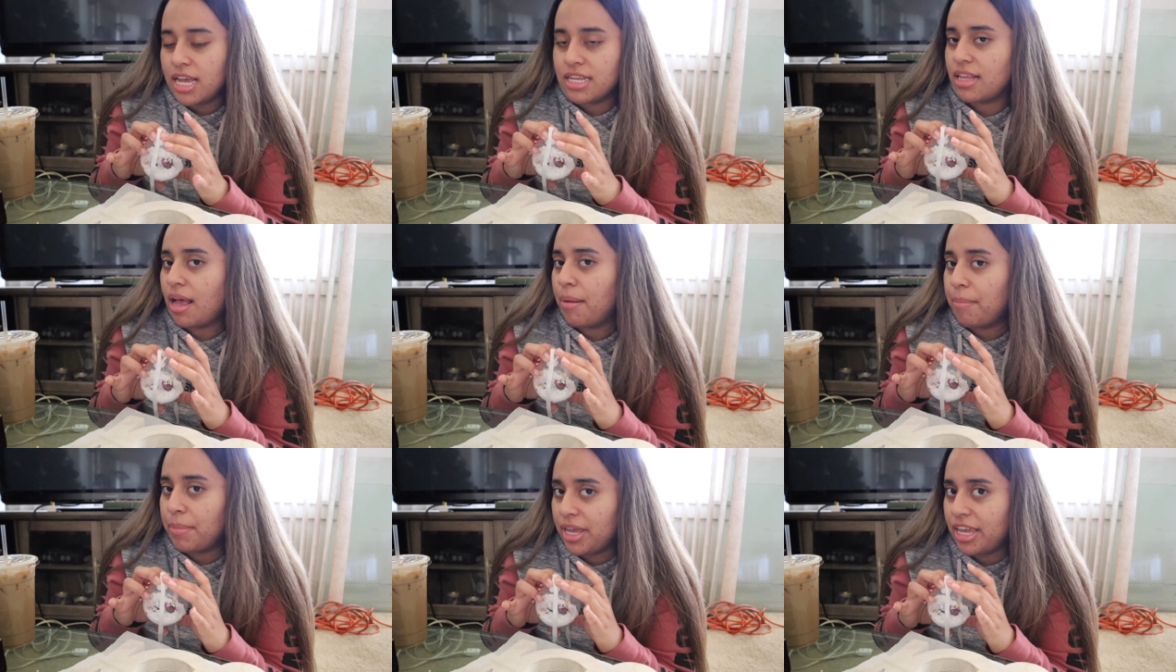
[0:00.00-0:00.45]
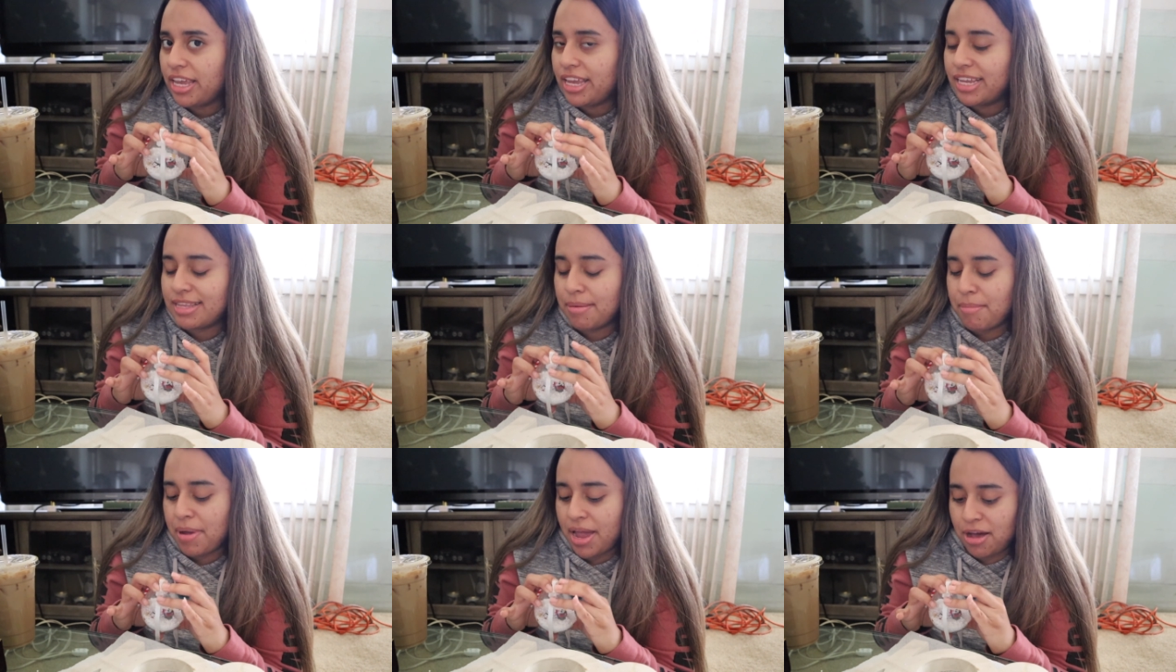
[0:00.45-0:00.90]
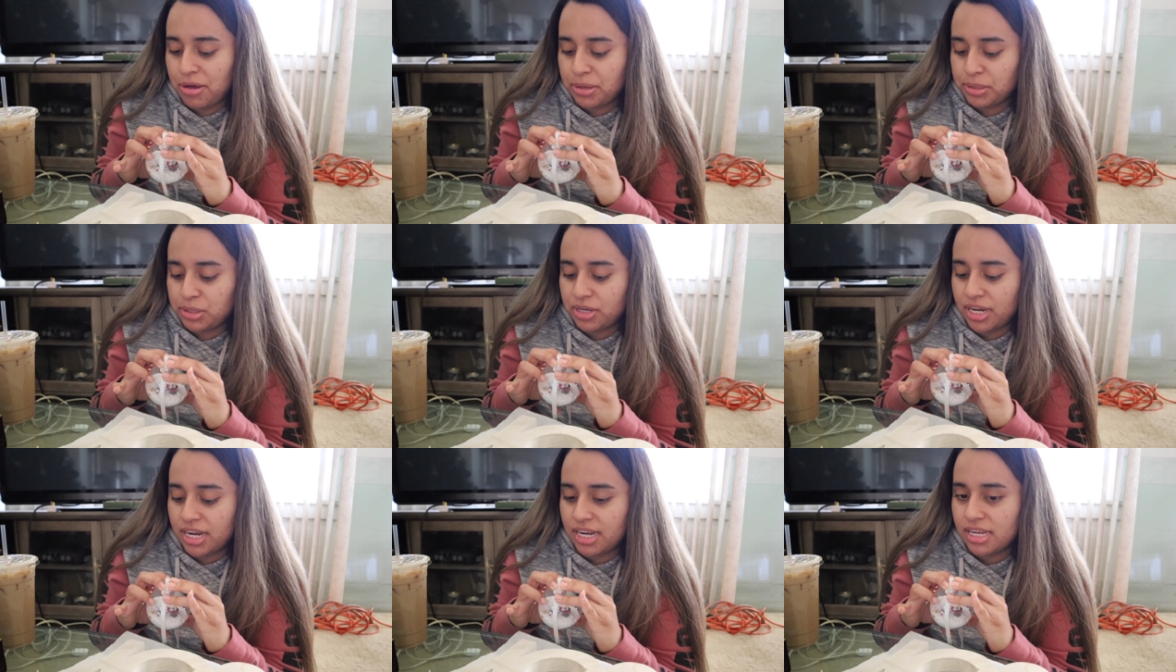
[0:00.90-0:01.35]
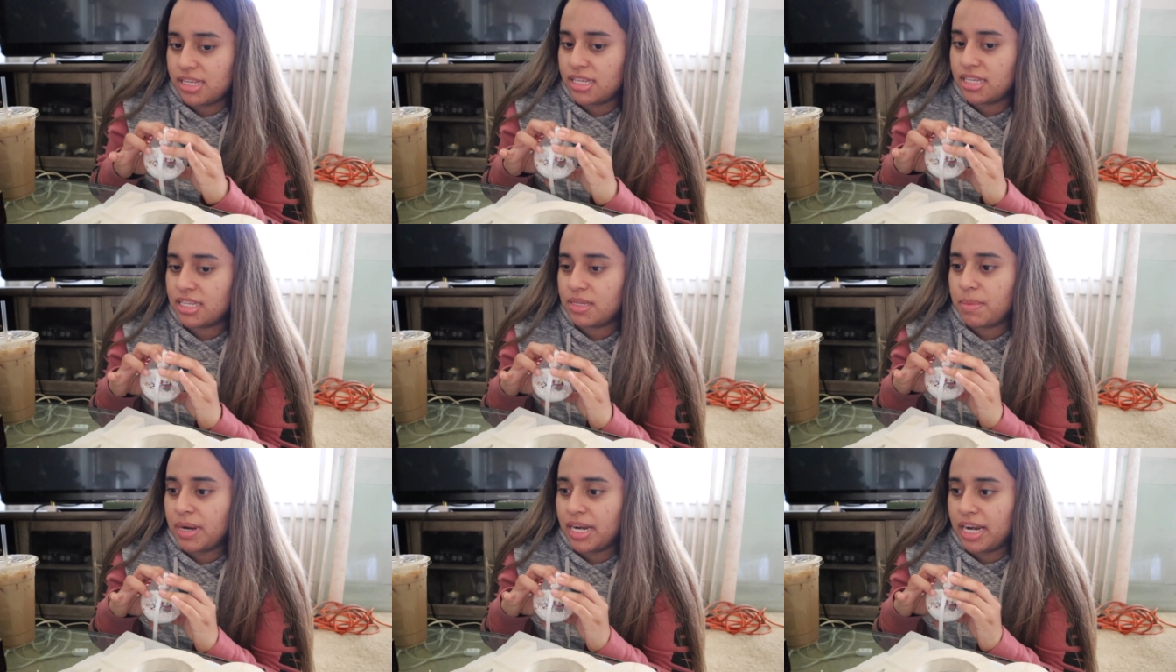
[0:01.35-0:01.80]
It's not me, it's not my house, you guys.
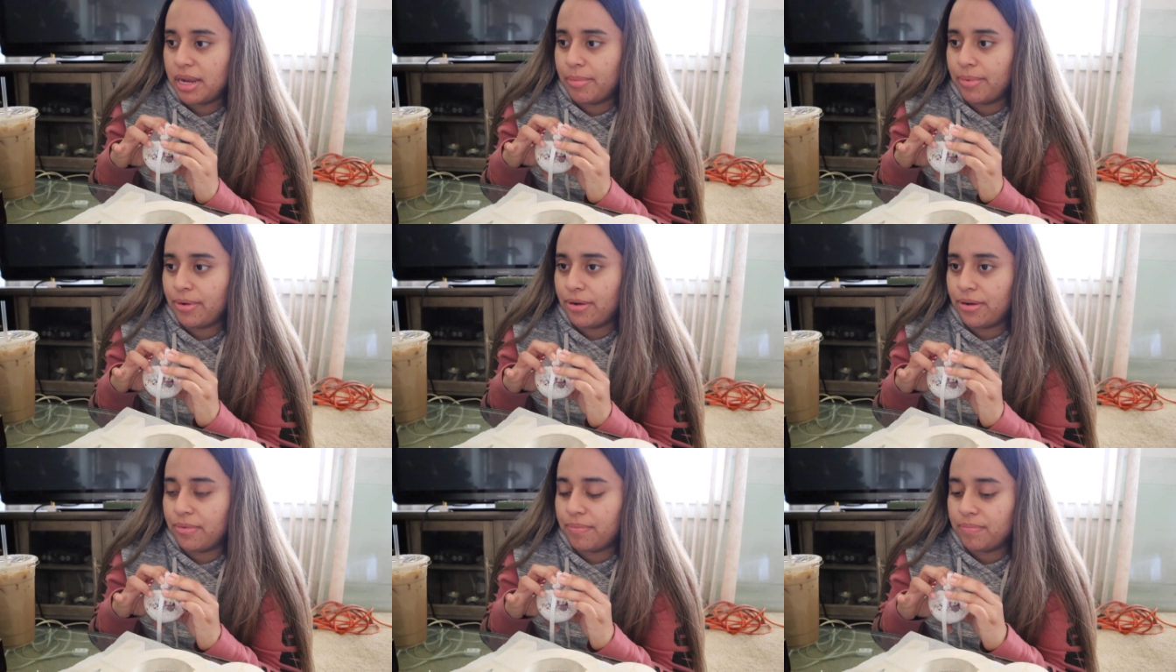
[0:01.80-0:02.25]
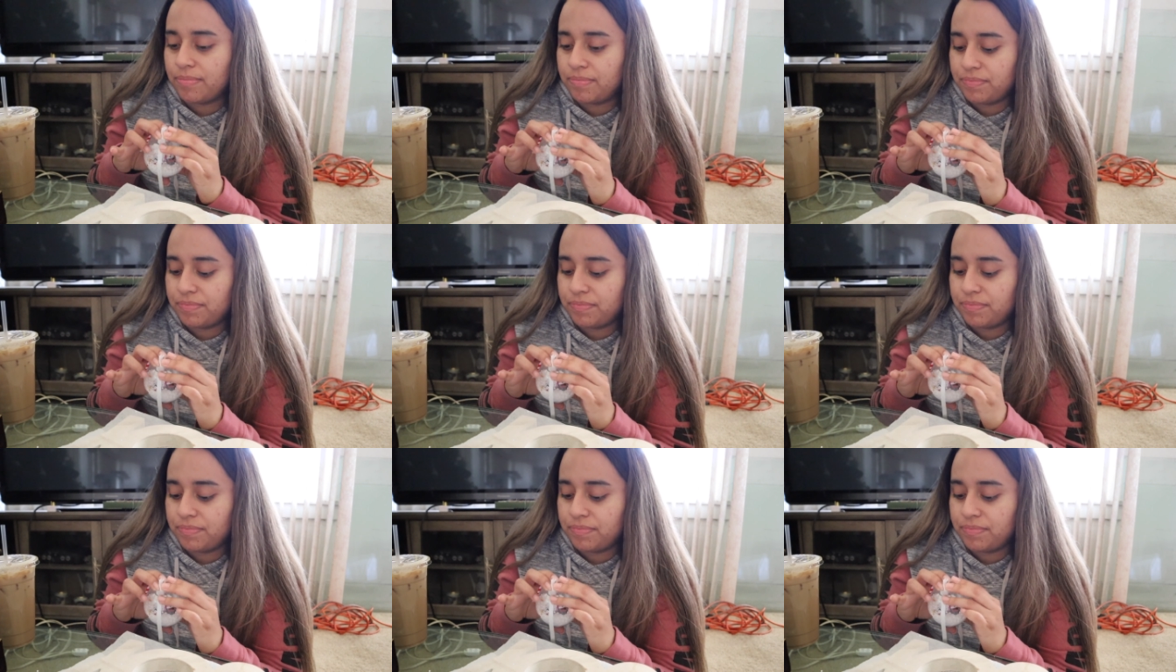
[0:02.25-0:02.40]
It's my neighbor.